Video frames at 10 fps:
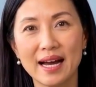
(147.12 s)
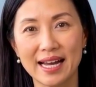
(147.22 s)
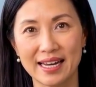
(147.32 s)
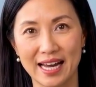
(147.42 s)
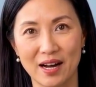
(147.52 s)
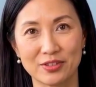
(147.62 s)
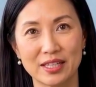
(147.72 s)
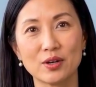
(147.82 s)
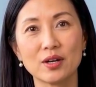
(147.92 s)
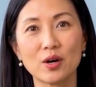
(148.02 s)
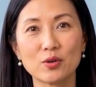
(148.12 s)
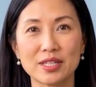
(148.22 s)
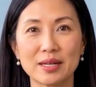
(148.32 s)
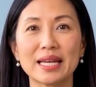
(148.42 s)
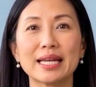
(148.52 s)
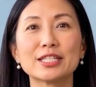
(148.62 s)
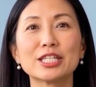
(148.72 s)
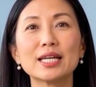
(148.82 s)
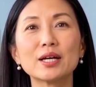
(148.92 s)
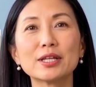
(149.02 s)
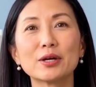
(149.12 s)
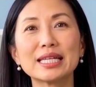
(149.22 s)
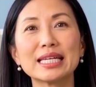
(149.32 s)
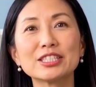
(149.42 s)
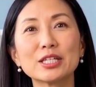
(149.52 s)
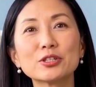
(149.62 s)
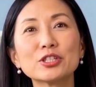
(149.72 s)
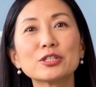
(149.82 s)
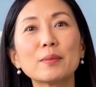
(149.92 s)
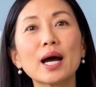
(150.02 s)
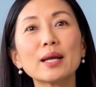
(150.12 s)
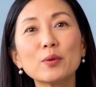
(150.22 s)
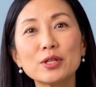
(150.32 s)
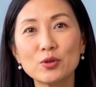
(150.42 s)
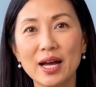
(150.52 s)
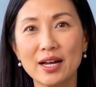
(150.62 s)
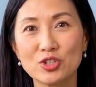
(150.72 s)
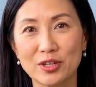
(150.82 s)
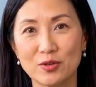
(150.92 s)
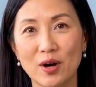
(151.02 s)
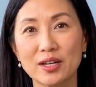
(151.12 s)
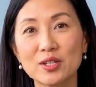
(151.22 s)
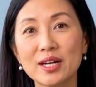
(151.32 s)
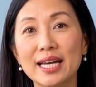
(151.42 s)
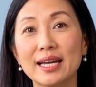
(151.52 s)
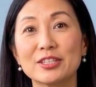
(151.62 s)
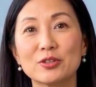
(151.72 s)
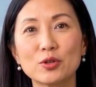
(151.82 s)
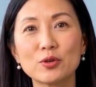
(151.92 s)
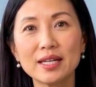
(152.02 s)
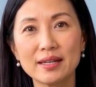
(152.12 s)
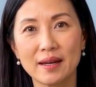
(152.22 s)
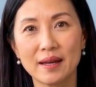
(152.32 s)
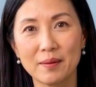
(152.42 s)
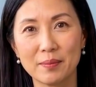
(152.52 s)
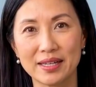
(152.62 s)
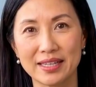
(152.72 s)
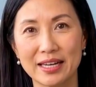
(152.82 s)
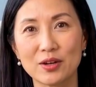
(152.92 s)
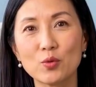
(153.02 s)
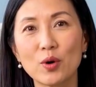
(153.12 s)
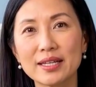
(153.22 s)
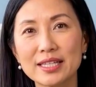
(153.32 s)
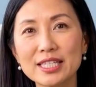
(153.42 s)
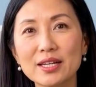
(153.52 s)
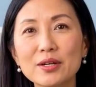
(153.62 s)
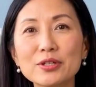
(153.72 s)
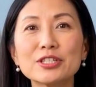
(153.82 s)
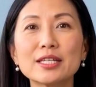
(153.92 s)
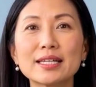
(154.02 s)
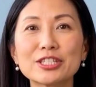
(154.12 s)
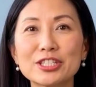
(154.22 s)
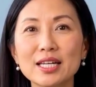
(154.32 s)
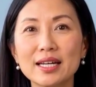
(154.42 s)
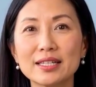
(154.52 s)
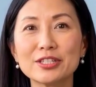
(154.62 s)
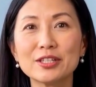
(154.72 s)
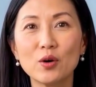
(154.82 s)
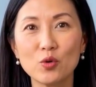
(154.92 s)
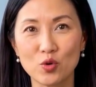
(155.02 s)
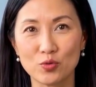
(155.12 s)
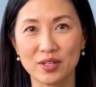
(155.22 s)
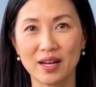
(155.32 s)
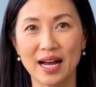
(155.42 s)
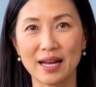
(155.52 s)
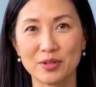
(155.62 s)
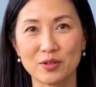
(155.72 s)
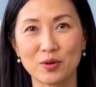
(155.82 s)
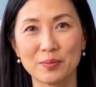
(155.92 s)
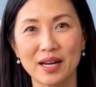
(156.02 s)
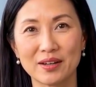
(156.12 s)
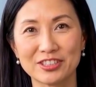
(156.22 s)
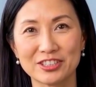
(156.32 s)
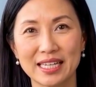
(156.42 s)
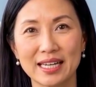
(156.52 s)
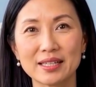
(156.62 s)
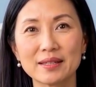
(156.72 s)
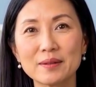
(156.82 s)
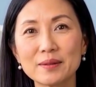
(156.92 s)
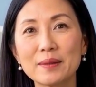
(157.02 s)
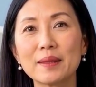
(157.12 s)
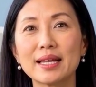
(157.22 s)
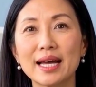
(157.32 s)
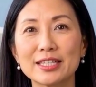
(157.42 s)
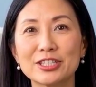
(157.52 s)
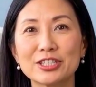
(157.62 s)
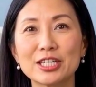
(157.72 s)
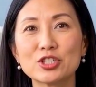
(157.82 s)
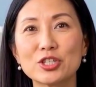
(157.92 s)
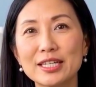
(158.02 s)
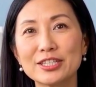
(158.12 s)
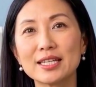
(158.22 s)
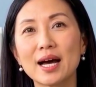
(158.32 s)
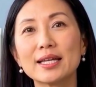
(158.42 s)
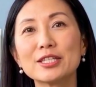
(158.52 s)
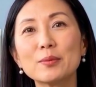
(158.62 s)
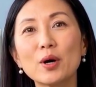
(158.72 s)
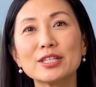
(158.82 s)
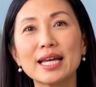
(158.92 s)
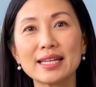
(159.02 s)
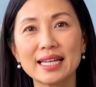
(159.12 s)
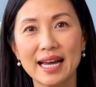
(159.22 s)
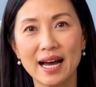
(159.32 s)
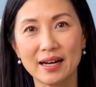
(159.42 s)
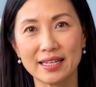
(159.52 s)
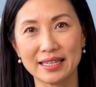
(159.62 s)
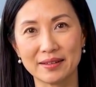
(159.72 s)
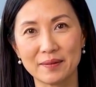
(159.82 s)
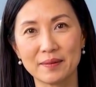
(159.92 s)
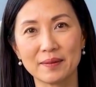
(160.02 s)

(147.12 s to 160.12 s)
and a healthier coat can make a tick a little easier to spot when you actually run your hands through it. But neither one kills, stuns, or reliably repels a tick. That distinction is not a small technicality.